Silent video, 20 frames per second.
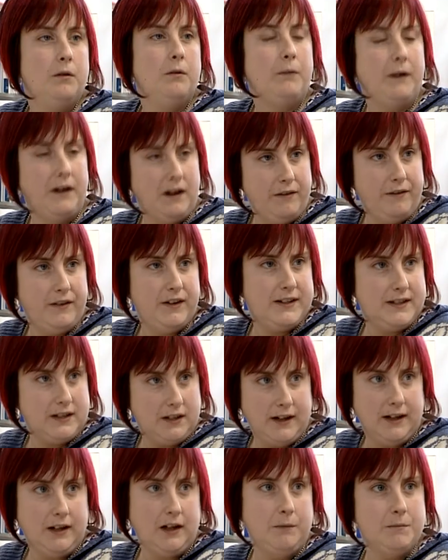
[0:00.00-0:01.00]
When I first
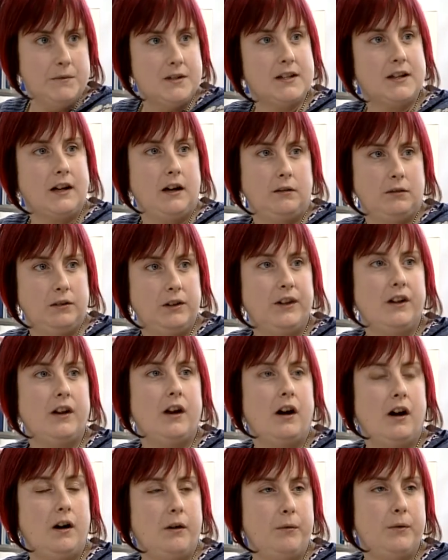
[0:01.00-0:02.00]
started coming to Carlton,
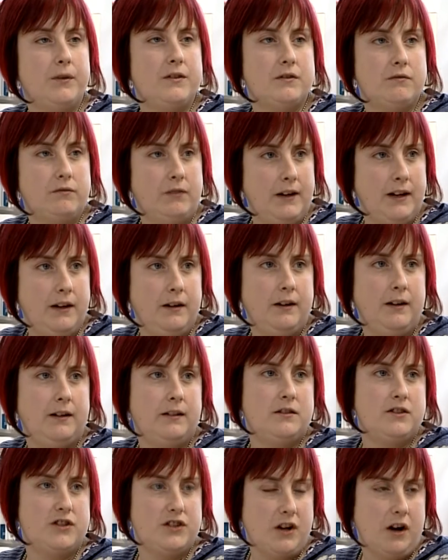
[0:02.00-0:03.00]
I was really
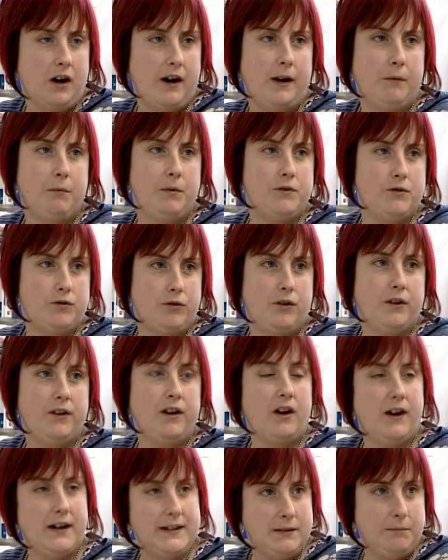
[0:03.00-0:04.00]
shy, withdrawn,
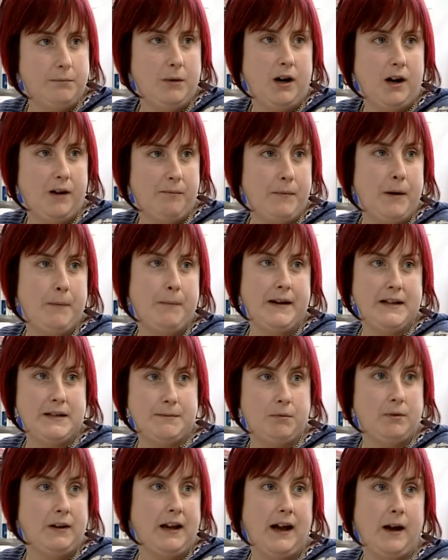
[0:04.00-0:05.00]
hiding behind my
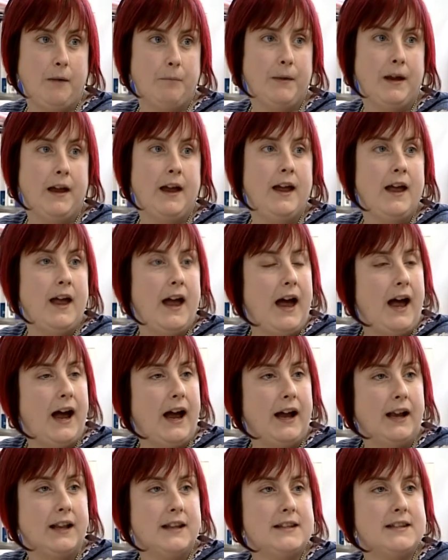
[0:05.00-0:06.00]
baseball cap.
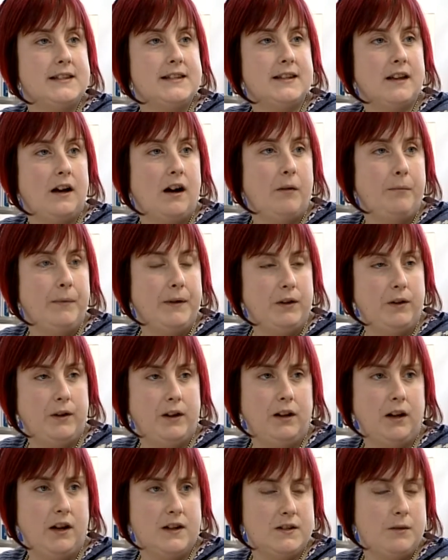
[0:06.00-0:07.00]
And I've been
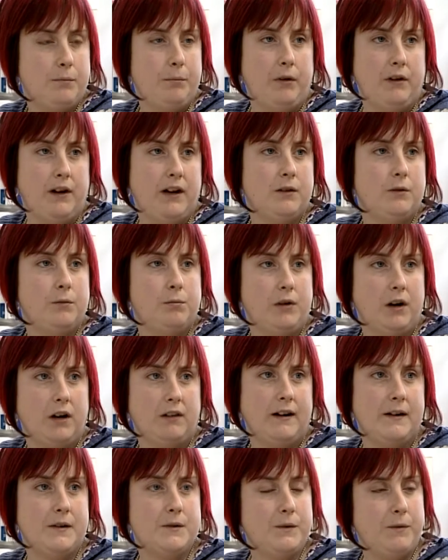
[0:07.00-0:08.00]
doing loads of parental
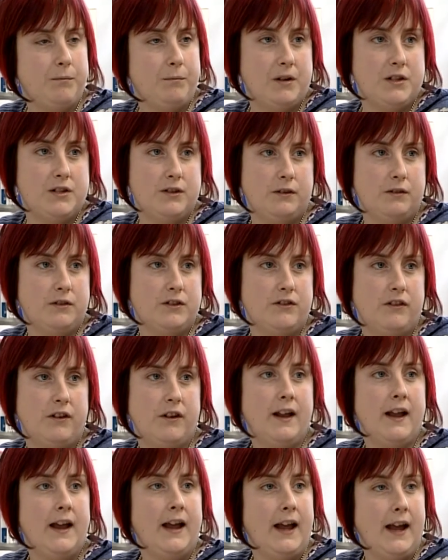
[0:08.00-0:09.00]
programs with my children,
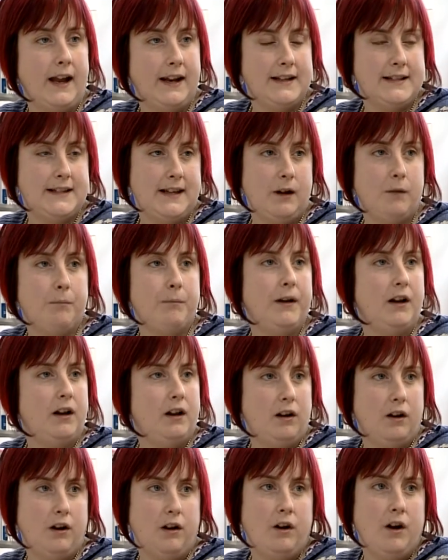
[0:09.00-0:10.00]
and it's helped me a
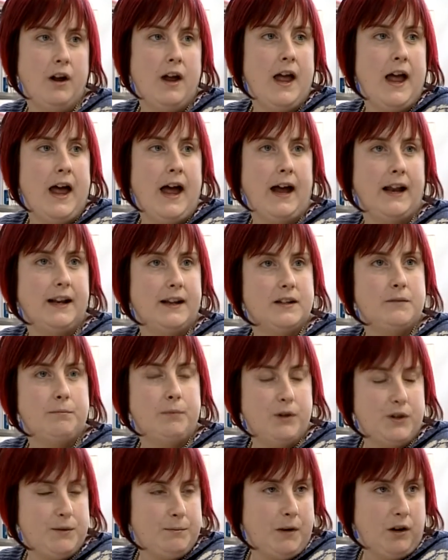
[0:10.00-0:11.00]
lot, and it's
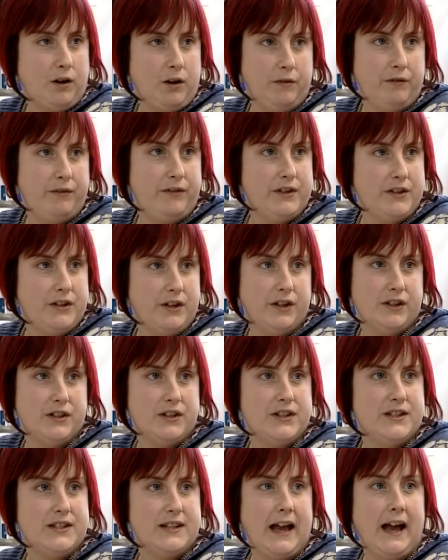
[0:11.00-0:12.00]
boosted my
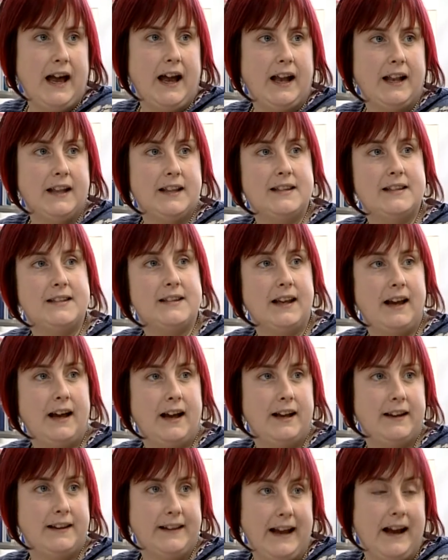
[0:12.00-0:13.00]
confidence. And
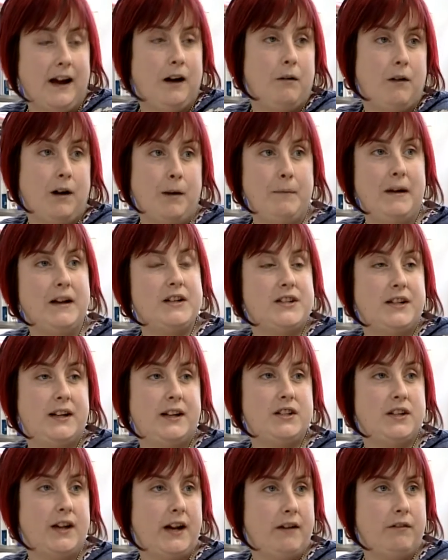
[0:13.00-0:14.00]
now I'm actually
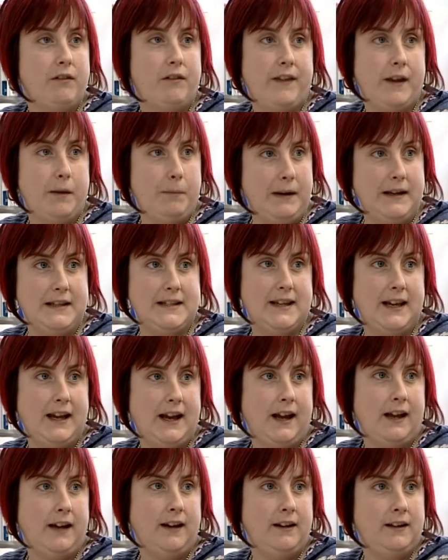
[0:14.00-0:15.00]
chair of their
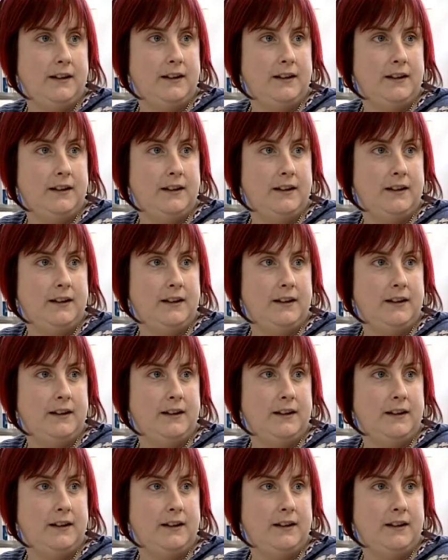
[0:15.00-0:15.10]
PTA.